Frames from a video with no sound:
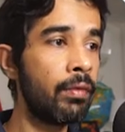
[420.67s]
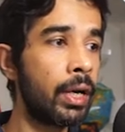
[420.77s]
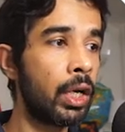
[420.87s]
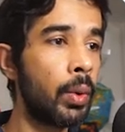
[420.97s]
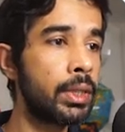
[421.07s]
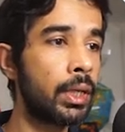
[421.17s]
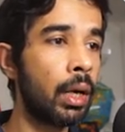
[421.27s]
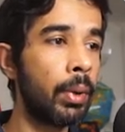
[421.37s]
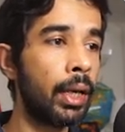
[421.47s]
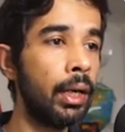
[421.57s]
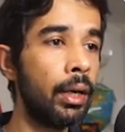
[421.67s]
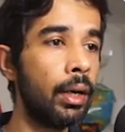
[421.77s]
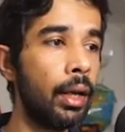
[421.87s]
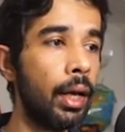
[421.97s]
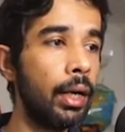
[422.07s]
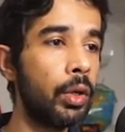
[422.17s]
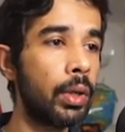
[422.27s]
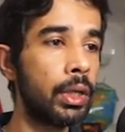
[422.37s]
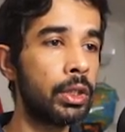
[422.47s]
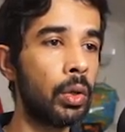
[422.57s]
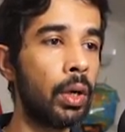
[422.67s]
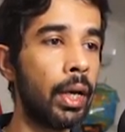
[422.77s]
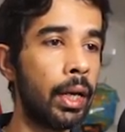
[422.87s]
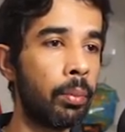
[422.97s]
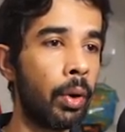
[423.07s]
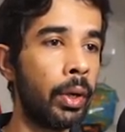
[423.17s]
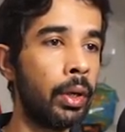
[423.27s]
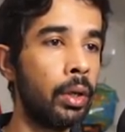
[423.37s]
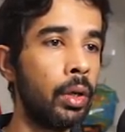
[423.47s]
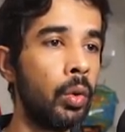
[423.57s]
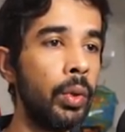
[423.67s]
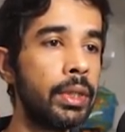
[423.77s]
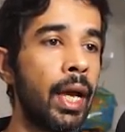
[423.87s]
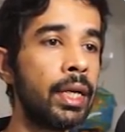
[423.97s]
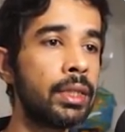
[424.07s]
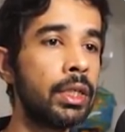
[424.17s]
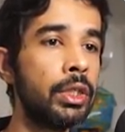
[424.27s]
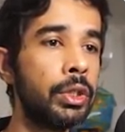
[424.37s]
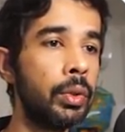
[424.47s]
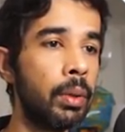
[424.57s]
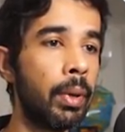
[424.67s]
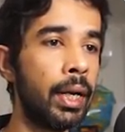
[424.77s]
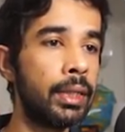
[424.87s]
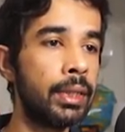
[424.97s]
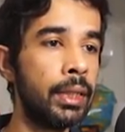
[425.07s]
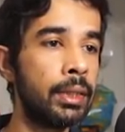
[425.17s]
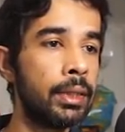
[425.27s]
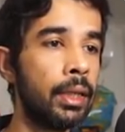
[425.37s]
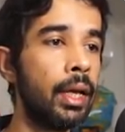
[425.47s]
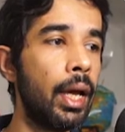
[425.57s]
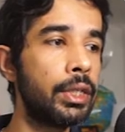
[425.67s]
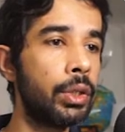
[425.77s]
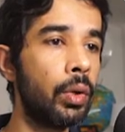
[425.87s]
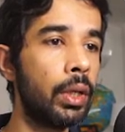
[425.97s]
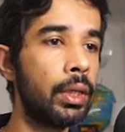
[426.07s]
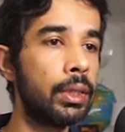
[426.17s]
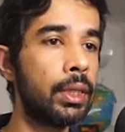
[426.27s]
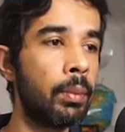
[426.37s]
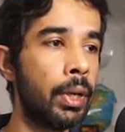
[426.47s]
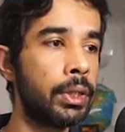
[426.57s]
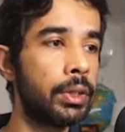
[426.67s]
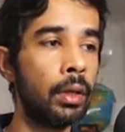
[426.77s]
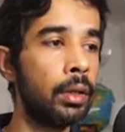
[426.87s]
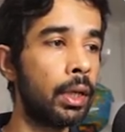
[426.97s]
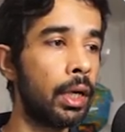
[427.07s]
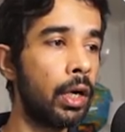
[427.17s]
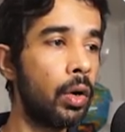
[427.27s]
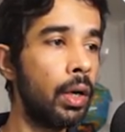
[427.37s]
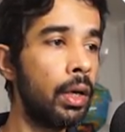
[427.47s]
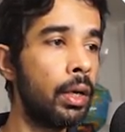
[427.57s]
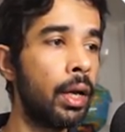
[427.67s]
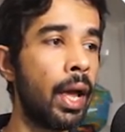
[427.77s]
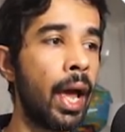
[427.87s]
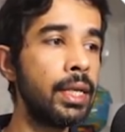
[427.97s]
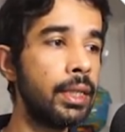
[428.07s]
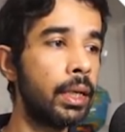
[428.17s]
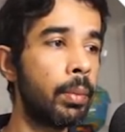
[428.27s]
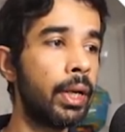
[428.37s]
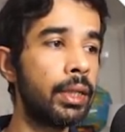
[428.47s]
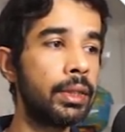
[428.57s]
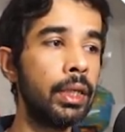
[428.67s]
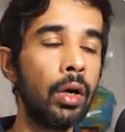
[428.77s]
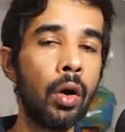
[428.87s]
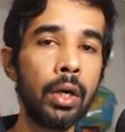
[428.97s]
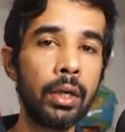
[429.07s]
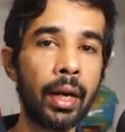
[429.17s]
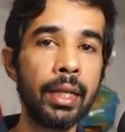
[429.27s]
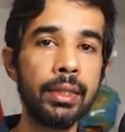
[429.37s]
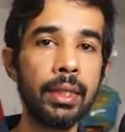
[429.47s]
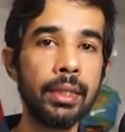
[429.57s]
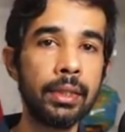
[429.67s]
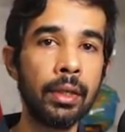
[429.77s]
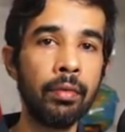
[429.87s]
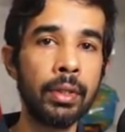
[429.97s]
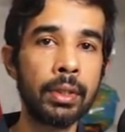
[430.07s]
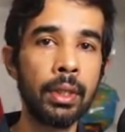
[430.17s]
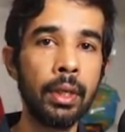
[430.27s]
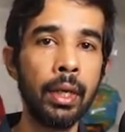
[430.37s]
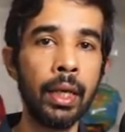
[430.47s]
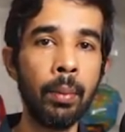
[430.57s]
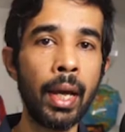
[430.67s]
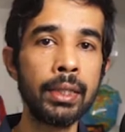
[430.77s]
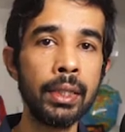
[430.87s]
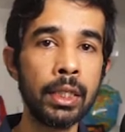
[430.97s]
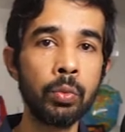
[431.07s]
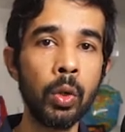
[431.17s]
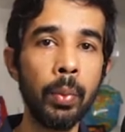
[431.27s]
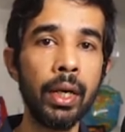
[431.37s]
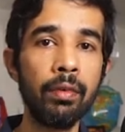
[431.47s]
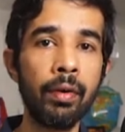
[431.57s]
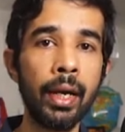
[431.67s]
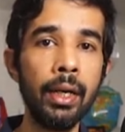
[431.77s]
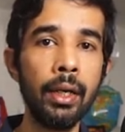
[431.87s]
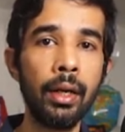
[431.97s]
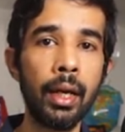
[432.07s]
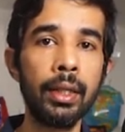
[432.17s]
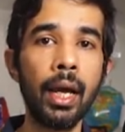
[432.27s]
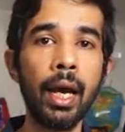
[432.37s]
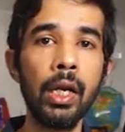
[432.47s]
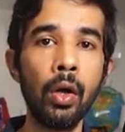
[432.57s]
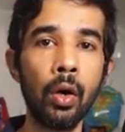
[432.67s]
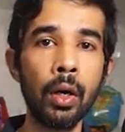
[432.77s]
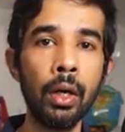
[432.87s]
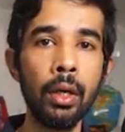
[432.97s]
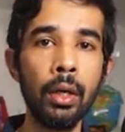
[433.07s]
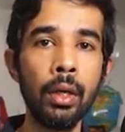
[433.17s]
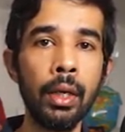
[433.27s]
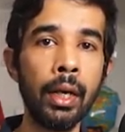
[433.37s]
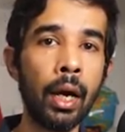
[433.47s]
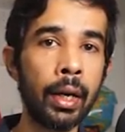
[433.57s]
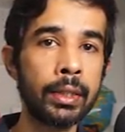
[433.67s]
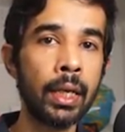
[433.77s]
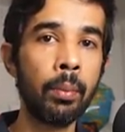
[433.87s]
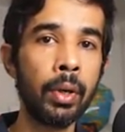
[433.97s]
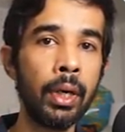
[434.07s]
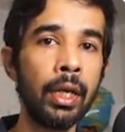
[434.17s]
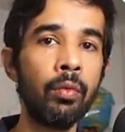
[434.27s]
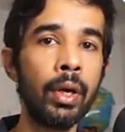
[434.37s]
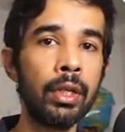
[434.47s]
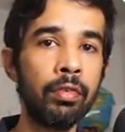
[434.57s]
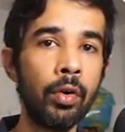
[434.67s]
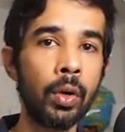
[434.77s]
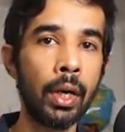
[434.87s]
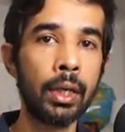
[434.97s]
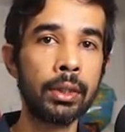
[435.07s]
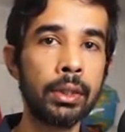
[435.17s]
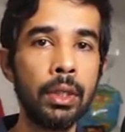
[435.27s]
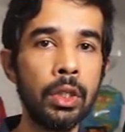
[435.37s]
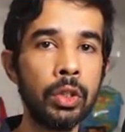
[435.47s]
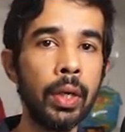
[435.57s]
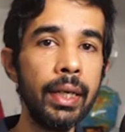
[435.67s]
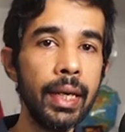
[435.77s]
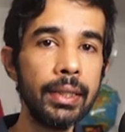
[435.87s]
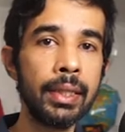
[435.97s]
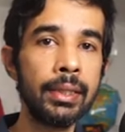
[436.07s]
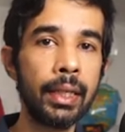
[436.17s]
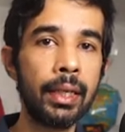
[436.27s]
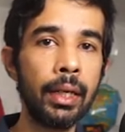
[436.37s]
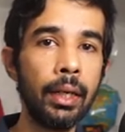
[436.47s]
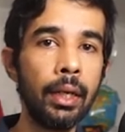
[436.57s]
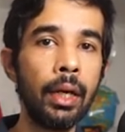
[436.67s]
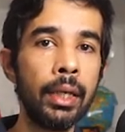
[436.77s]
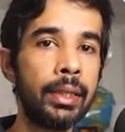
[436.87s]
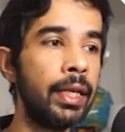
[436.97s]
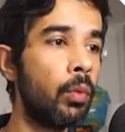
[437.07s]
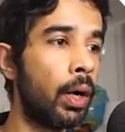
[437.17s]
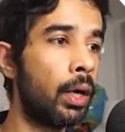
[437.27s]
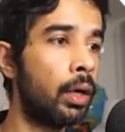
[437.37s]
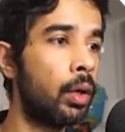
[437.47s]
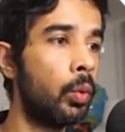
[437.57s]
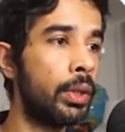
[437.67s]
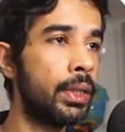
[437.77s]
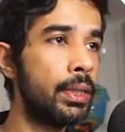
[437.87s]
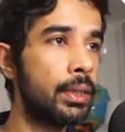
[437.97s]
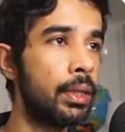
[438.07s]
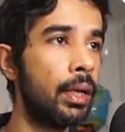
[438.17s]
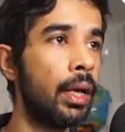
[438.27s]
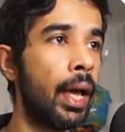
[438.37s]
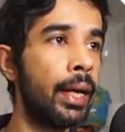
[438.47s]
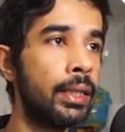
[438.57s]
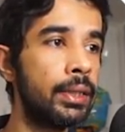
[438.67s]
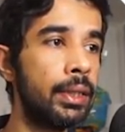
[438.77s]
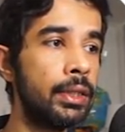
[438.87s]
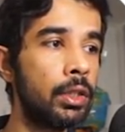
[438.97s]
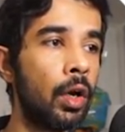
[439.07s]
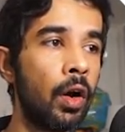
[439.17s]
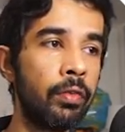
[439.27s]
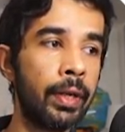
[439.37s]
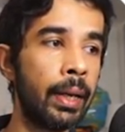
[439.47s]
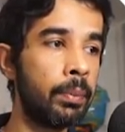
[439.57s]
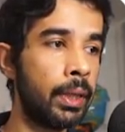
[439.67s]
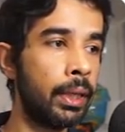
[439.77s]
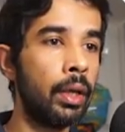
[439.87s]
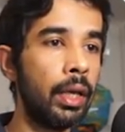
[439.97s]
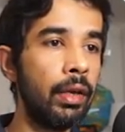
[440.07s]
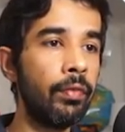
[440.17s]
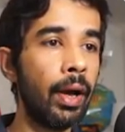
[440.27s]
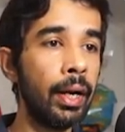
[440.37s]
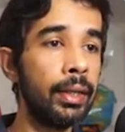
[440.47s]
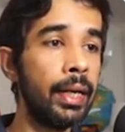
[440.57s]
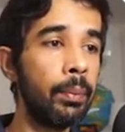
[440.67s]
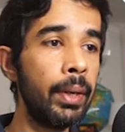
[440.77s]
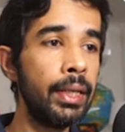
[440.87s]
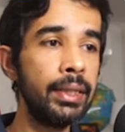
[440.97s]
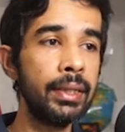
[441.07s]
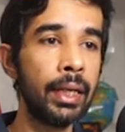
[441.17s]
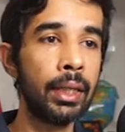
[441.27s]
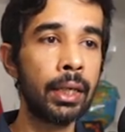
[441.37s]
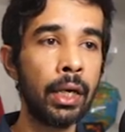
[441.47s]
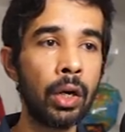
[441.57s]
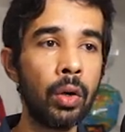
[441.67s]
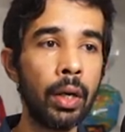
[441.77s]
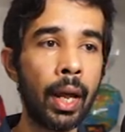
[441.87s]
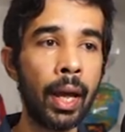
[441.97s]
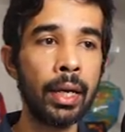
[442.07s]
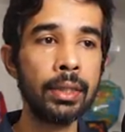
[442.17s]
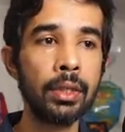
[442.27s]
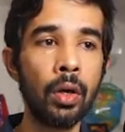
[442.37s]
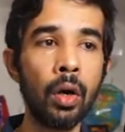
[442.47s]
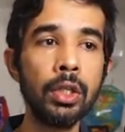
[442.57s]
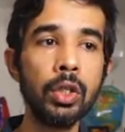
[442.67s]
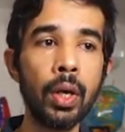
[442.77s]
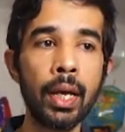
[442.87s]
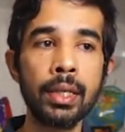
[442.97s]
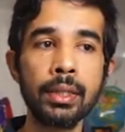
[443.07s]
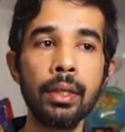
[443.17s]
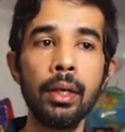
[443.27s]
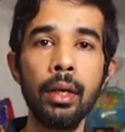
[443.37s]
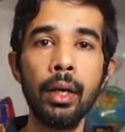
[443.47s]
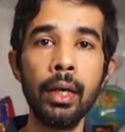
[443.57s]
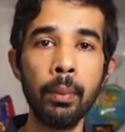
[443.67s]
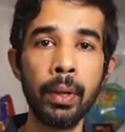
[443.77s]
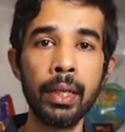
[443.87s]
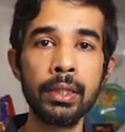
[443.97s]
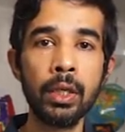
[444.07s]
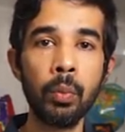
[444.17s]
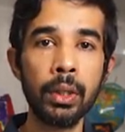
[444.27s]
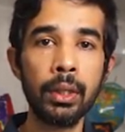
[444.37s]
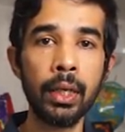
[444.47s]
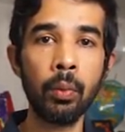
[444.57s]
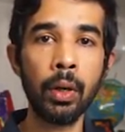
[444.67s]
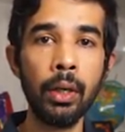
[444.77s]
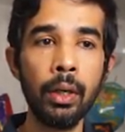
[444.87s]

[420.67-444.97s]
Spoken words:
a request coming in and to a controller endpoint, which has two dependencies, as shown in this image. The controller has a dependency on a transient service. Imagine this would be defined like the iLogger in our example in weather forecast. So it gets injected a T1, which is an instance of type T. If the dependency that the controller has also has a dependency with T1,